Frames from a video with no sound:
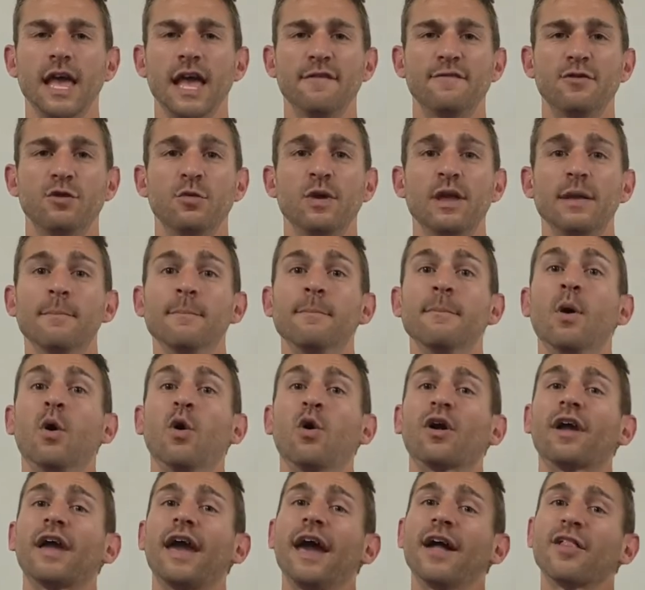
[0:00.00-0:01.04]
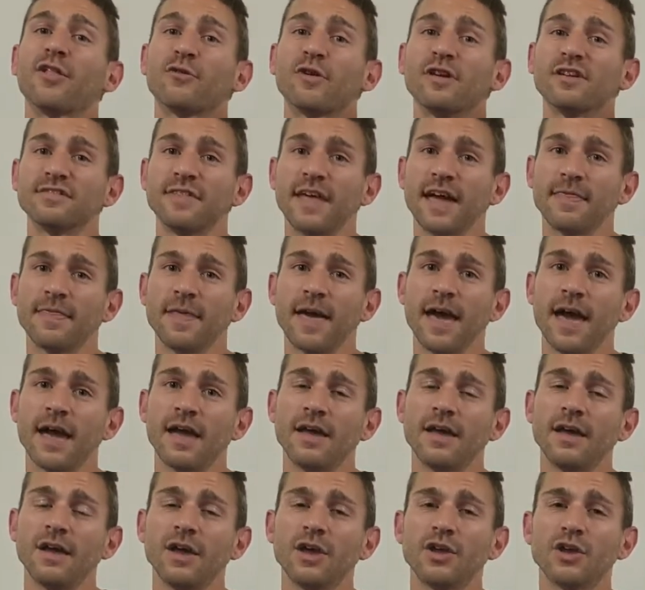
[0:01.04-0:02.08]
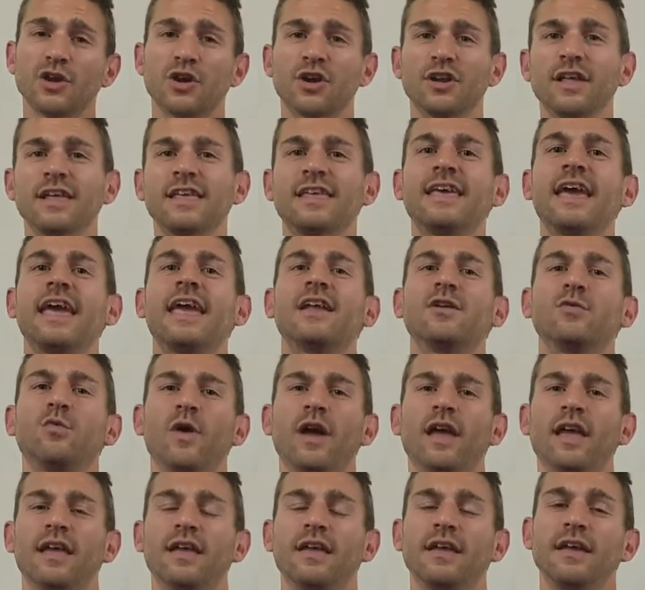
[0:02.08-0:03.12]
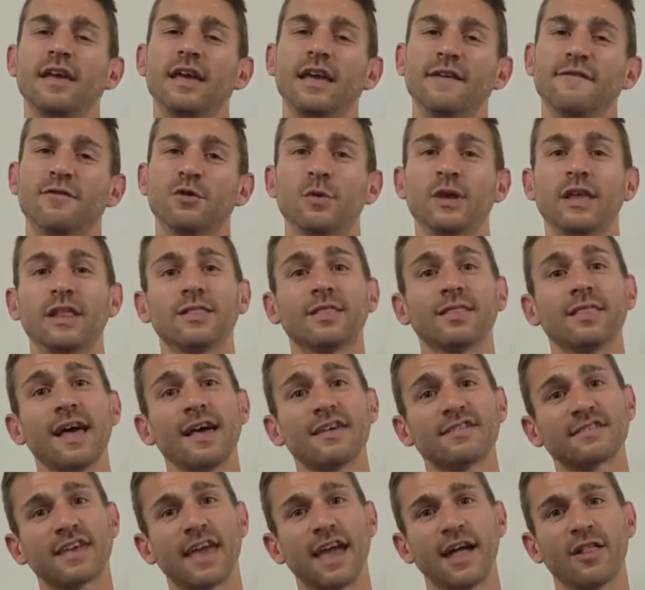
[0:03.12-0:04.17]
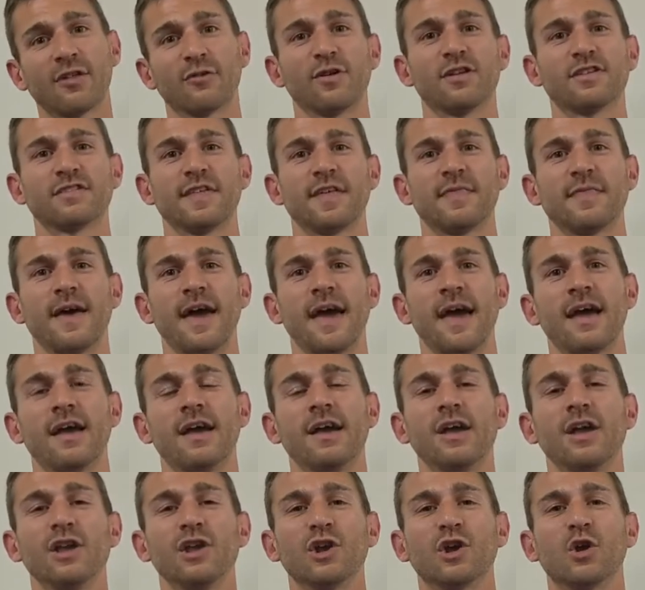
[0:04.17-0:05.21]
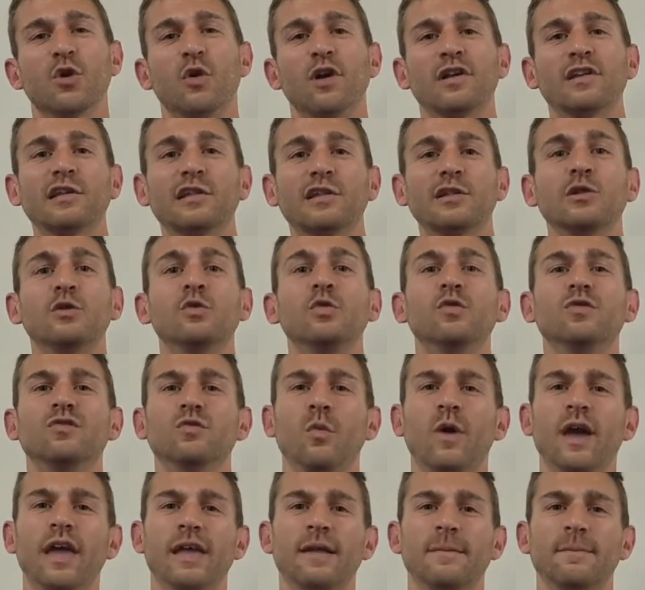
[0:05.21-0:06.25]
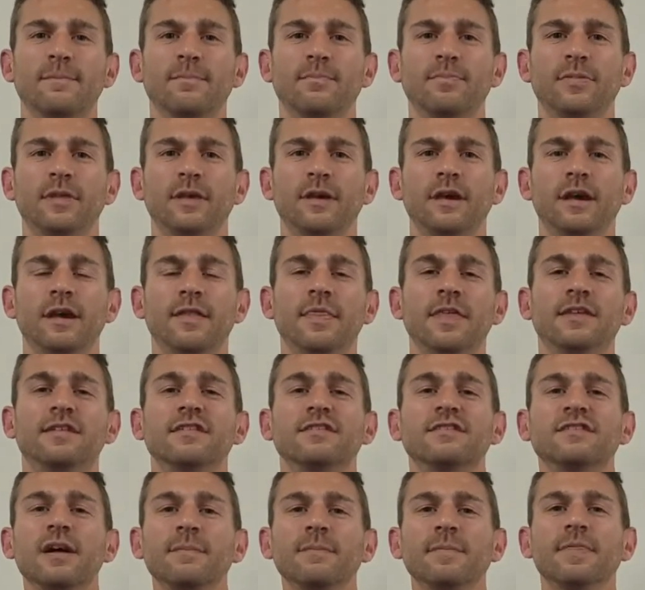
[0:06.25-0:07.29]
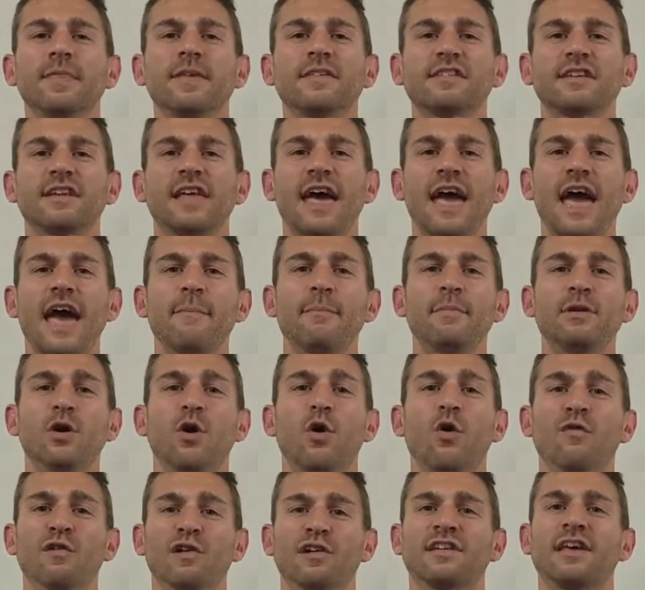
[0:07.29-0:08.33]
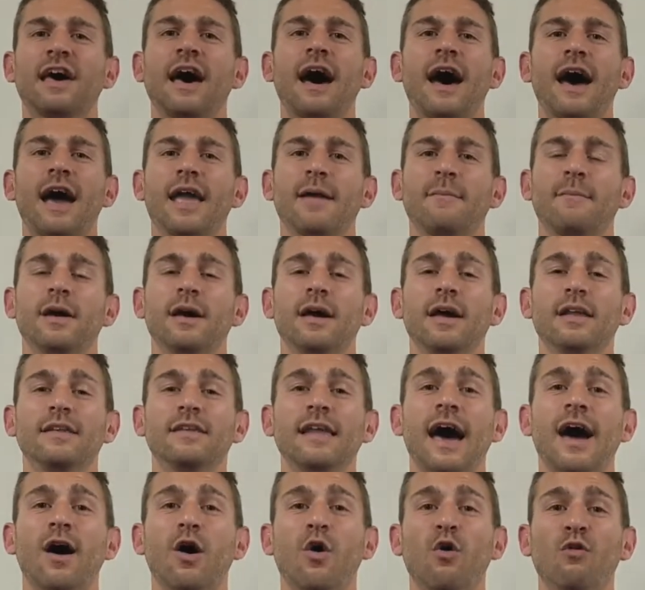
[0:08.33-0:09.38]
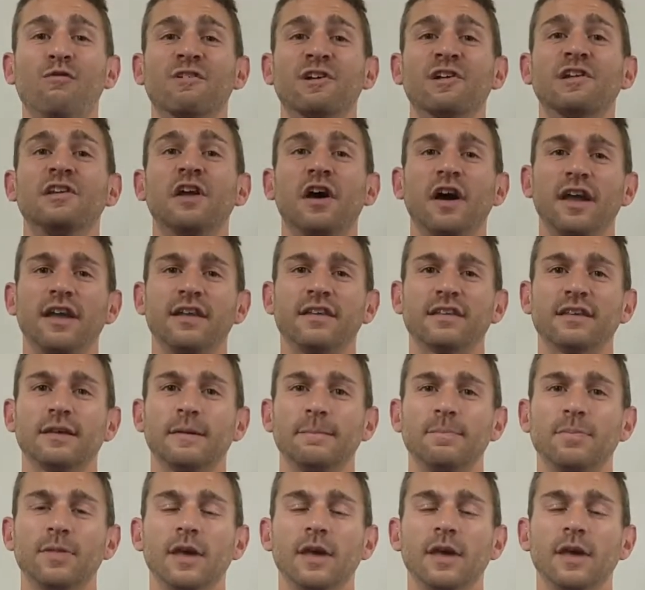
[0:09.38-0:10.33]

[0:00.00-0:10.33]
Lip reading: If you eat more calories than that, you're going to gain weight. If you eat less calories than that, you're going to lose weight. This is something that's going to happen over time, not overnight.